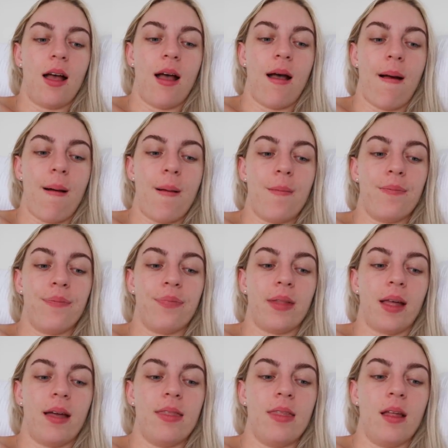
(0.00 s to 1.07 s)
And
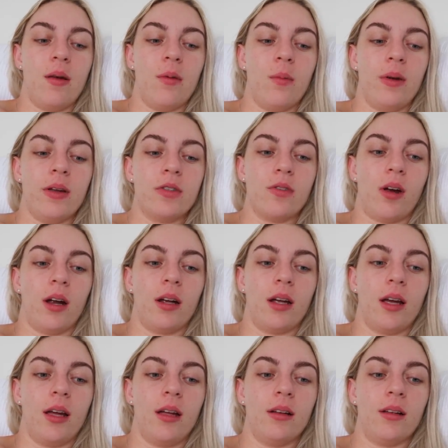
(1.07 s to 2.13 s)
then we drank
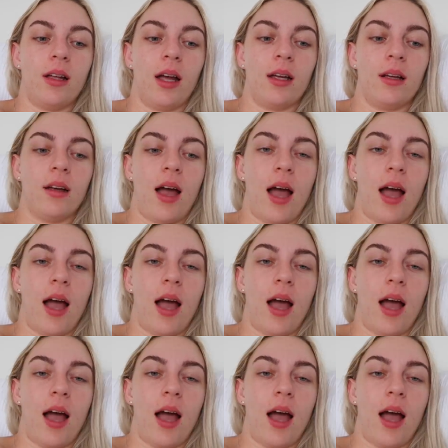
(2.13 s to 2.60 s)
it like